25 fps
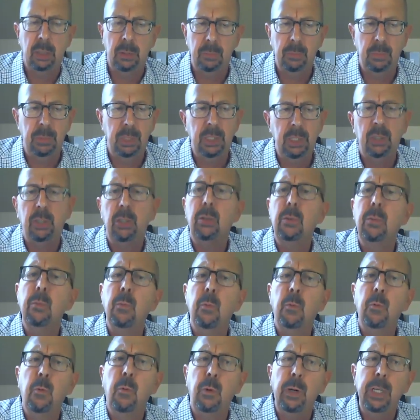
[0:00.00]
These are
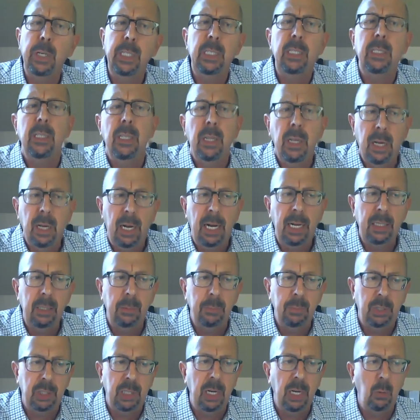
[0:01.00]
free
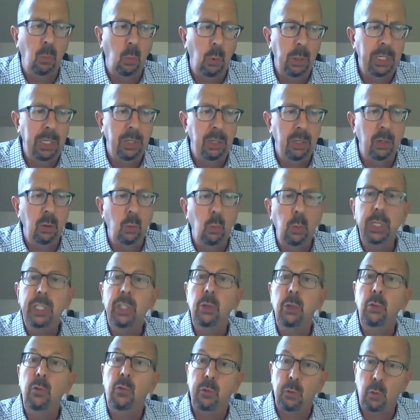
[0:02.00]
items that we do. We
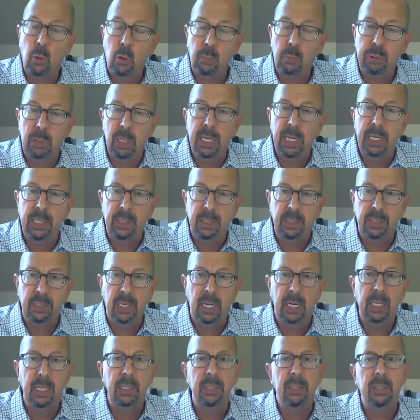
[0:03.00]
do floor plan
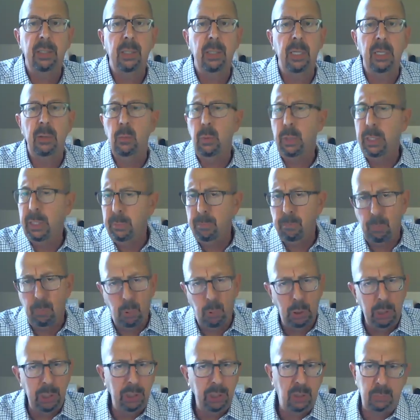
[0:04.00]
designs, and we
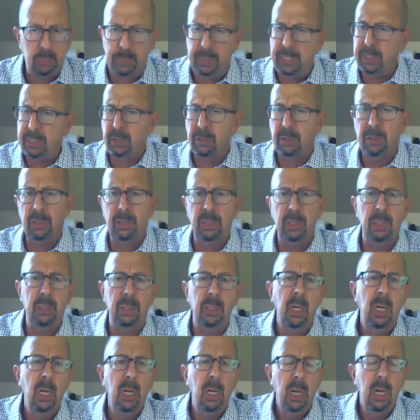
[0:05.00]
put in speakers and
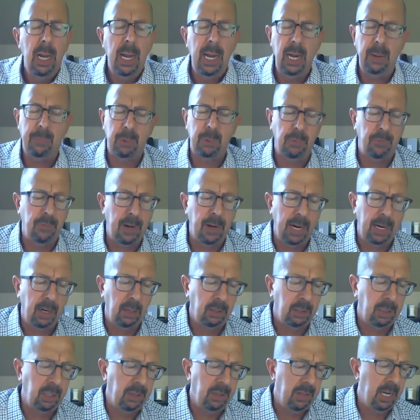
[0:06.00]

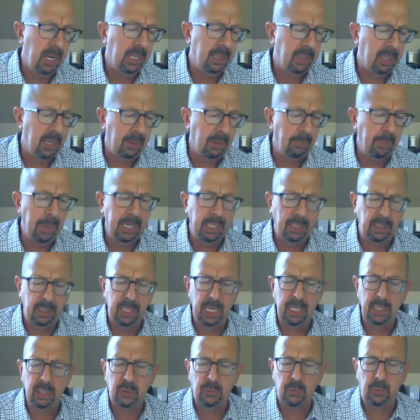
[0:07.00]
amplifiers and that makes
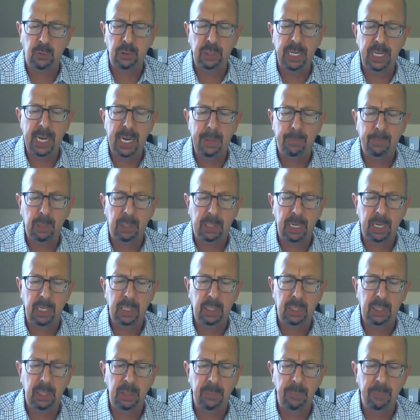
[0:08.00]
sense for the
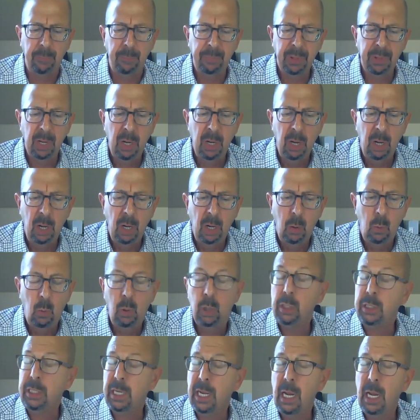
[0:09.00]
application.
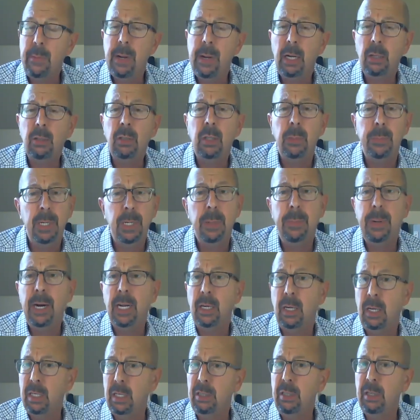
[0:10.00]
Well, it came out to be about
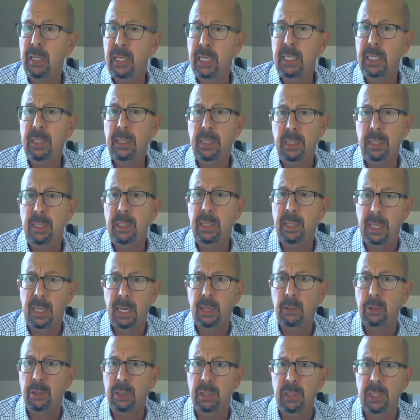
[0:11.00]

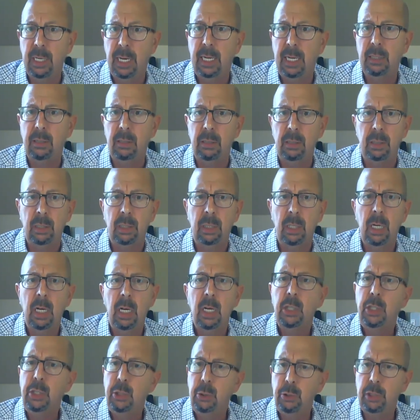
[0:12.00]
$118,000
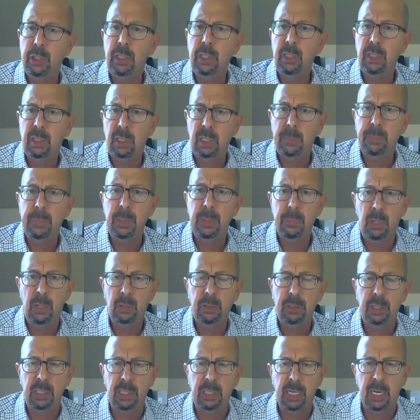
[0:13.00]
using SIP and
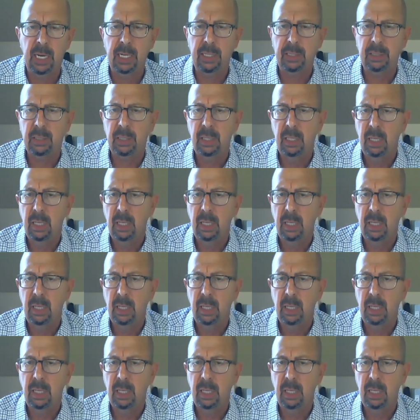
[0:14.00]
multicast.